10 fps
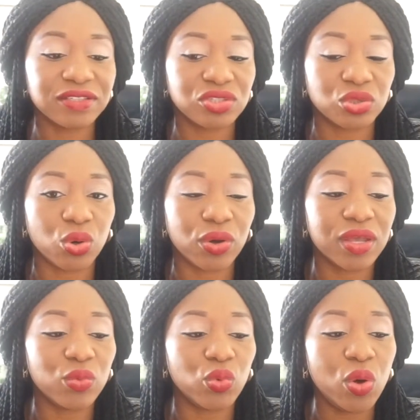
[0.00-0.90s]

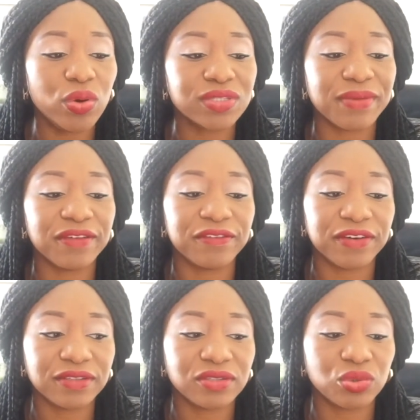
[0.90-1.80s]
toy. What was my
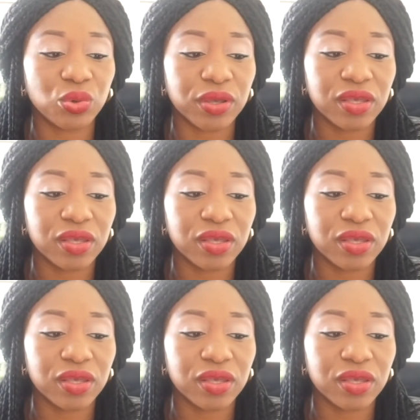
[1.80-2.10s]
first toy?